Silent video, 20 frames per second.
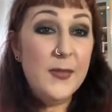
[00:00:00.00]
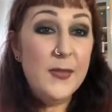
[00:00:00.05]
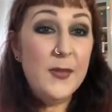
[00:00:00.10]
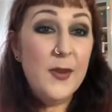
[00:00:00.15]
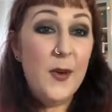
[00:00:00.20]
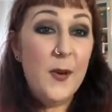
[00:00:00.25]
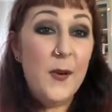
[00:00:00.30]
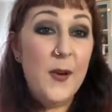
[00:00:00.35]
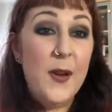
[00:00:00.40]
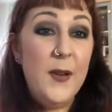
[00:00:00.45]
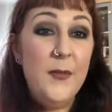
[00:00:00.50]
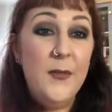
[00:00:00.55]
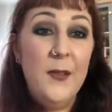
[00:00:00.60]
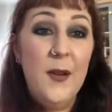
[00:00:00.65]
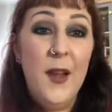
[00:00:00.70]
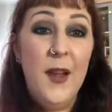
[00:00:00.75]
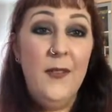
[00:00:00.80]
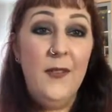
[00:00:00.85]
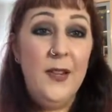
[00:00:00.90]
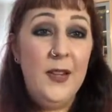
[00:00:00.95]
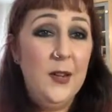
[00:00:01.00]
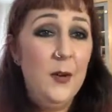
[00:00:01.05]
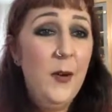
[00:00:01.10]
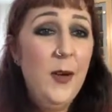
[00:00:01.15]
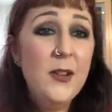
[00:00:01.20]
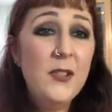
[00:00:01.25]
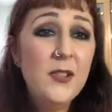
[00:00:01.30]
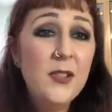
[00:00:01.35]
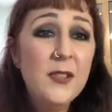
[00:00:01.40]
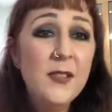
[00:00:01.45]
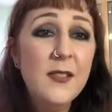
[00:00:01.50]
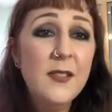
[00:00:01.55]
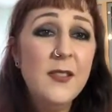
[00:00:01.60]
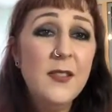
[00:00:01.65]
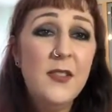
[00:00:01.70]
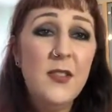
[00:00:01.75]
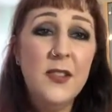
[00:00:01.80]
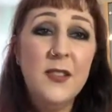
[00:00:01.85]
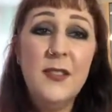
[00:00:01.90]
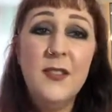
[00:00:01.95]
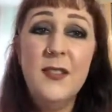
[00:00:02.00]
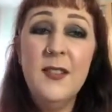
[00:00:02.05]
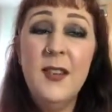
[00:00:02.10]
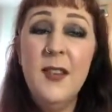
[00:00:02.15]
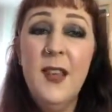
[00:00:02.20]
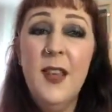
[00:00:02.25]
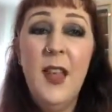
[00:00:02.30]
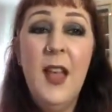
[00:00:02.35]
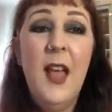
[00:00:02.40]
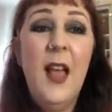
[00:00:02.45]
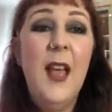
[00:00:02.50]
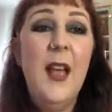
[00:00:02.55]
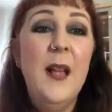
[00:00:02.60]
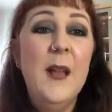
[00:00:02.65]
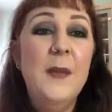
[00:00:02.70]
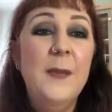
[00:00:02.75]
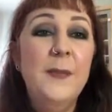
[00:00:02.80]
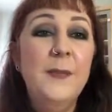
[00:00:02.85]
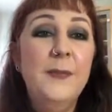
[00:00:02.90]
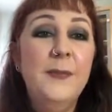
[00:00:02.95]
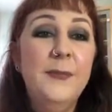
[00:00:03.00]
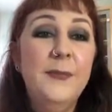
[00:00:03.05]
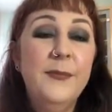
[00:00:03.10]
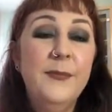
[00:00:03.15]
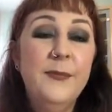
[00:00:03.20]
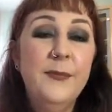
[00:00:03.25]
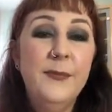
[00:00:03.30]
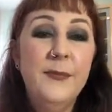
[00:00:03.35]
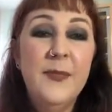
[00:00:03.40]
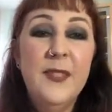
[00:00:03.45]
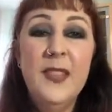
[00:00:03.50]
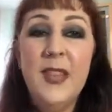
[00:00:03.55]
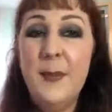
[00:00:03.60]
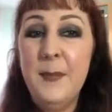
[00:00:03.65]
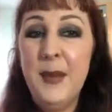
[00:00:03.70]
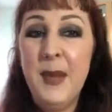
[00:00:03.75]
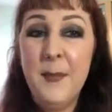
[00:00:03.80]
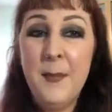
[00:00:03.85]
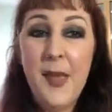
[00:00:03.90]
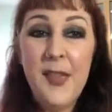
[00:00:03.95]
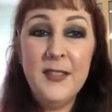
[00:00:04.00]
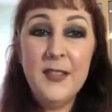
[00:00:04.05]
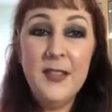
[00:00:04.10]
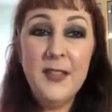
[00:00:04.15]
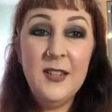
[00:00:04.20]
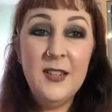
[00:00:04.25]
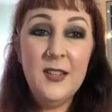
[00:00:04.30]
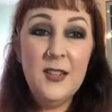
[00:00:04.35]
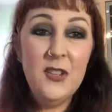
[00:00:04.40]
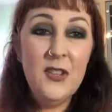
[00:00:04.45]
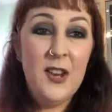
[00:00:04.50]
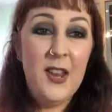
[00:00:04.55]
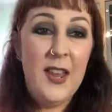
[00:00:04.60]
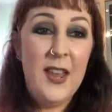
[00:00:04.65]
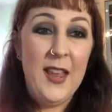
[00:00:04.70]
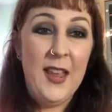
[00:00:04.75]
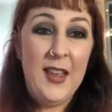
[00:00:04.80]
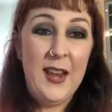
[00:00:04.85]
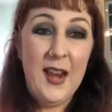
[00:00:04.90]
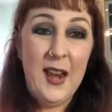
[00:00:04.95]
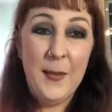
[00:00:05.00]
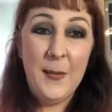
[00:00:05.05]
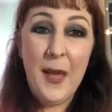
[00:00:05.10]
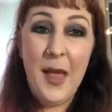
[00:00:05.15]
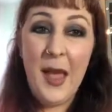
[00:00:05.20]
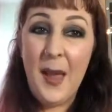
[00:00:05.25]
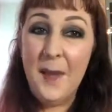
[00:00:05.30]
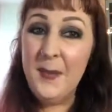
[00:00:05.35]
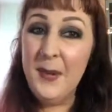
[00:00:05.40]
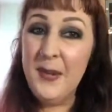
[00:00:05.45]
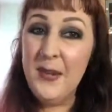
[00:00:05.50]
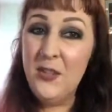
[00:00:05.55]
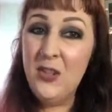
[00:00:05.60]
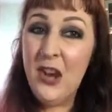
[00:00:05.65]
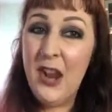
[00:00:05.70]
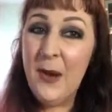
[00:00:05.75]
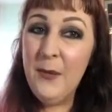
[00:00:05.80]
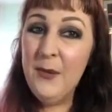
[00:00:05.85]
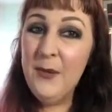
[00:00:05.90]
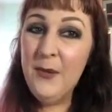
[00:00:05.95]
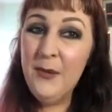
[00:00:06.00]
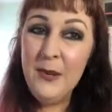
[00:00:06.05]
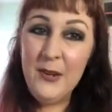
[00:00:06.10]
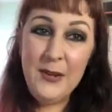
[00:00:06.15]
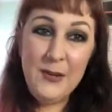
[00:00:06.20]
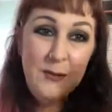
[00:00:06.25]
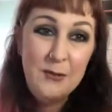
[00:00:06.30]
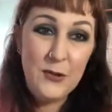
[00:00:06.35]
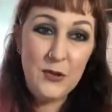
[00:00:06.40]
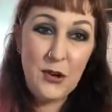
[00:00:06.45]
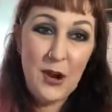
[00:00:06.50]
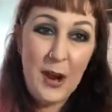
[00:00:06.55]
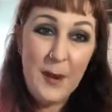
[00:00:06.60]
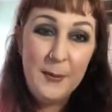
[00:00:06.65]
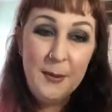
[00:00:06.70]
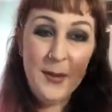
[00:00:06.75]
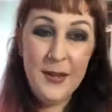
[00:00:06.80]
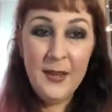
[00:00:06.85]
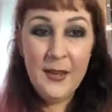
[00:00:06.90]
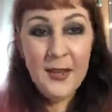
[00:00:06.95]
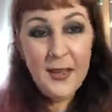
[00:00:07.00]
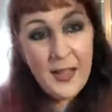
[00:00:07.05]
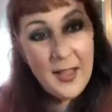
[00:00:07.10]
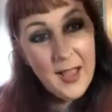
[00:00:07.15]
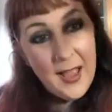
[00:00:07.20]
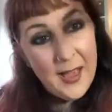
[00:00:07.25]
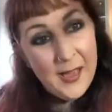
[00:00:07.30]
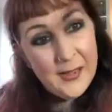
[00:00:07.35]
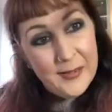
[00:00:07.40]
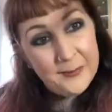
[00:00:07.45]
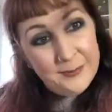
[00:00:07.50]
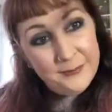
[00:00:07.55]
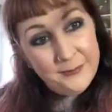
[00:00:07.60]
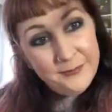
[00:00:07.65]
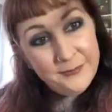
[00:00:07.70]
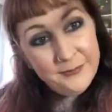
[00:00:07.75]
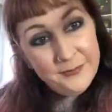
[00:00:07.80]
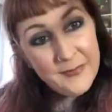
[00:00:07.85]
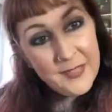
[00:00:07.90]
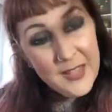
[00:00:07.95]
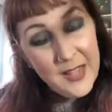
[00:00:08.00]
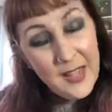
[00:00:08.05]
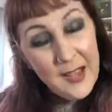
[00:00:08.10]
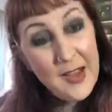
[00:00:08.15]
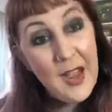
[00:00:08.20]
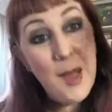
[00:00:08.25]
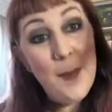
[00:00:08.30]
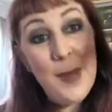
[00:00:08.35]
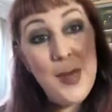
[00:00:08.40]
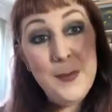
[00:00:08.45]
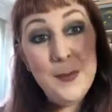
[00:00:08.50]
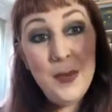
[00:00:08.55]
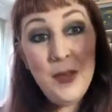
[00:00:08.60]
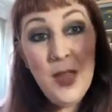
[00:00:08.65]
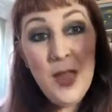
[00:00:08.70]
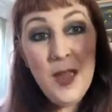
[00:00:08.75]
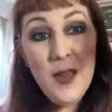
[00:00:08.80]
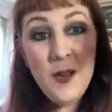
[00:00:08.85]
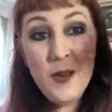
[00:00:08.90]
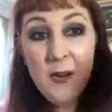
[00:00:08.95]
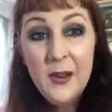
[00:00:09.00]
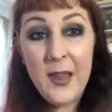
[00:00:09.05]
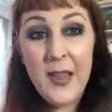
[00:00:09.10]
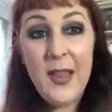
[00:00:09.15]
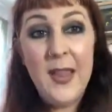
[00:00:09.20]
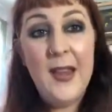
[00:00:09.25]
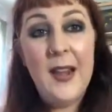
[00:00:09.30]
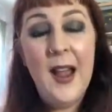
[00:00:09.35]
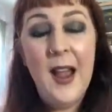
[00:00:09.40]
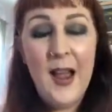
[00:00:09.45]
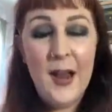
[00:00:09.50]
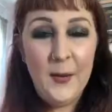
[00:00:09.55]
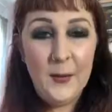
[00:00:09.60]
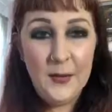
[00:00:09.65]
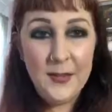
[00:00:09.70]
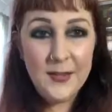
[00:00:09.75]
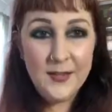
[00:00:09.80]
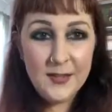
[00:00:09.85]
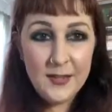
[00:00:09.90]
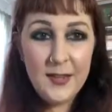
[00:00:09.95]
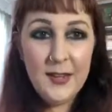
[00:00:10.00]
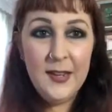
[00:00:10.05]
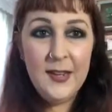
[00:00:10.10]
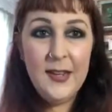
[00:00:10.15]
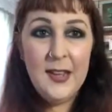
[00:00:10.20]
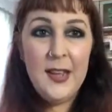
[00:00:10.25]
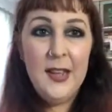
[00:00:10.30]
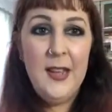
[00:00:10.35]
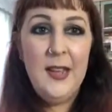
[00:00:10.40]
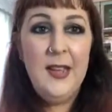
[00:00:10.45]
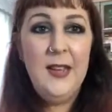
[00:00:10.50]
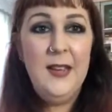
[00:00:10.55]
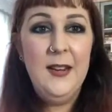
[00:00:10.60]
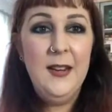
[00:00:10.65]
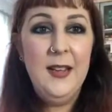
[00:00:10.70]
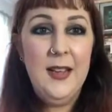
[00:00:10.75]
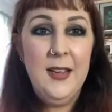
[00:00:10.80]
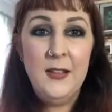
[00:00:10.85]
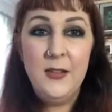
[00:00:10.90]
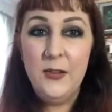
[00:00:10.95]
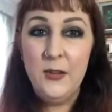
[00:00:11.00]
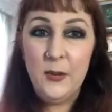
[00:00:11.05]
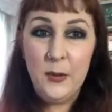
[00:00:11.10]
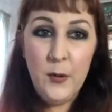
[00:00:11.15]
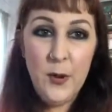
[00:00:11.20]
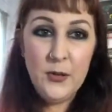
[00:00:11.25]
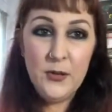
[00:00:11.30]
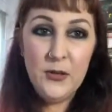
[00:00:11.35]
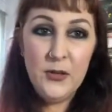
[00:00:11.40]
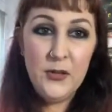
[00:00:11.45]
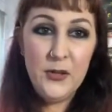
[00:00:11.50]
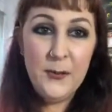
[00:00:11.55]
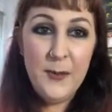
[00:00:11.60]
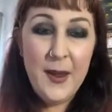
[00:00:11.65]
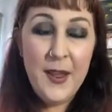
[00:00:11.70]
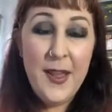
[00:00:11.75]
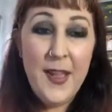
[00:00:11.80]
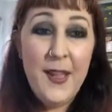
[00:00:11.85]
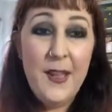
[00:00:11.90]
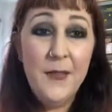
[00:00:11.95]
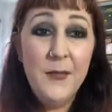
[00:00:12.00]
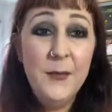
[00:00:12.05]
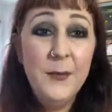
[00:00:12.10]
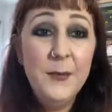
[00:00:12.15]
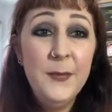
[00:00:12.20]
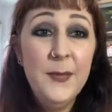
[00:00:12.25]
So if you have any questions, just send me a message and I'm happy to chat with you. You can even drop a comment below and I will see it and answer any questions you might have.